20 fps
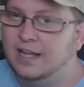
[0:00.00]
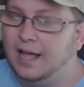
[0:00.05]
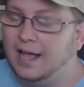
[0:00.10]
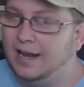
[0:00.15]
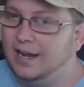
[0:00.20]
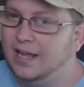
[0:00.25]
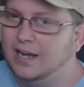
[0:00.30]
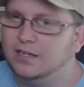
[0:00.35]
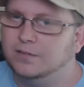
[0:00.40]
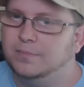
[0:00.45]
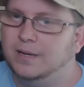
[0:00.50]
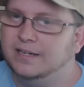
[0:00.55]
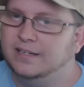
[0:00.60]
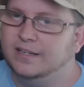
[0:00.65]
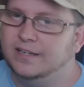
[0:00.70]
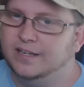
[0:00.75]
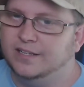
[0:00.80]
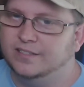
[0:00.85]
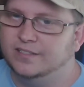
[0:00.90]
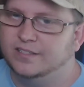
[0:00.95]
I liked my
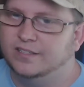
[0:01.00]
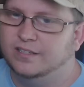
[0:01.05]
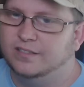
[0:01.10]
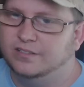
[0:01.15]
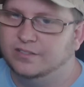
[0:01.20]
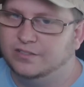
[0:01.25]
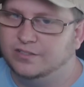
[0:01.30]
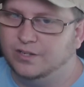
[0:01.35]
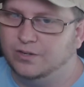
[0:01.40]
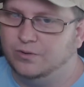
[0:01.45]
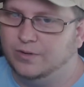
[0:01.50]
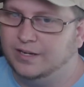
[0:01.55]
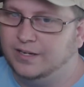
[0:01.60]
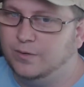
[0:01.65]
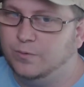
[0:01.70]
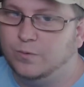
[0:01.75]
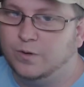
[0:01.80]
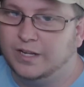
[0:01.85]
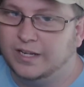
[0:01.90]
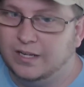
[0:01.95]
desk, so I
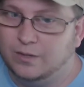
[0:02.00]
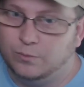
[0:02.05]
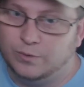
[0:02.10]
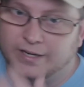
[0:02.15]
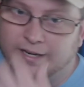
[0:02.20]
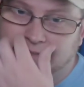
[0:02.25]
didn't want to get one that